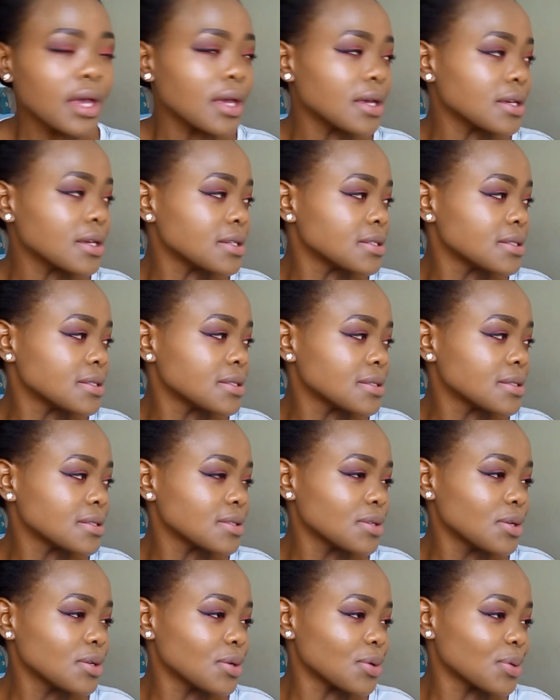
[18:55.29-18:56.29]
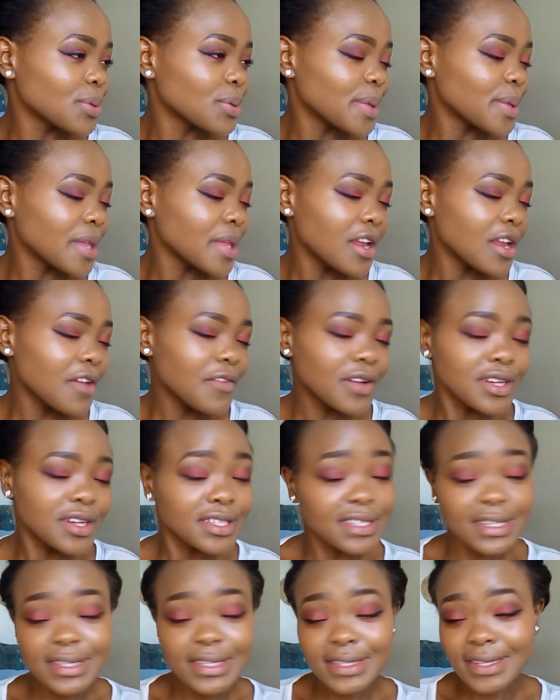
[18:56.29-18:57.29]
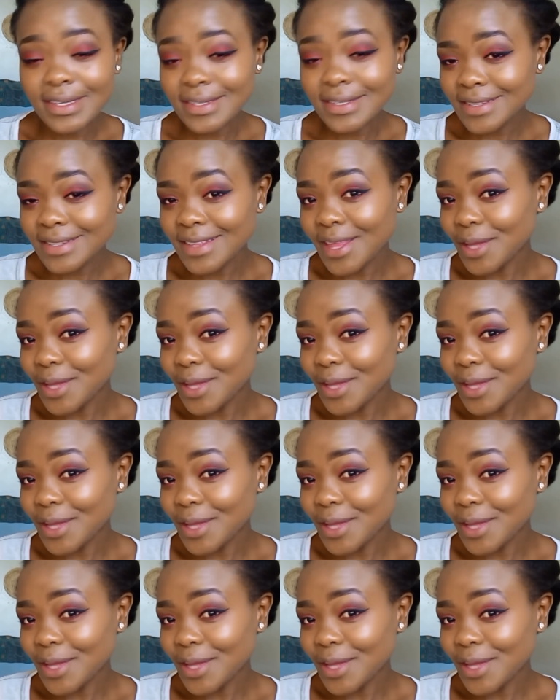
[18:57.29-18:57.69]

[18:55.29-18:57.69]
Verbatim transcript: is, you know, they're never sisters.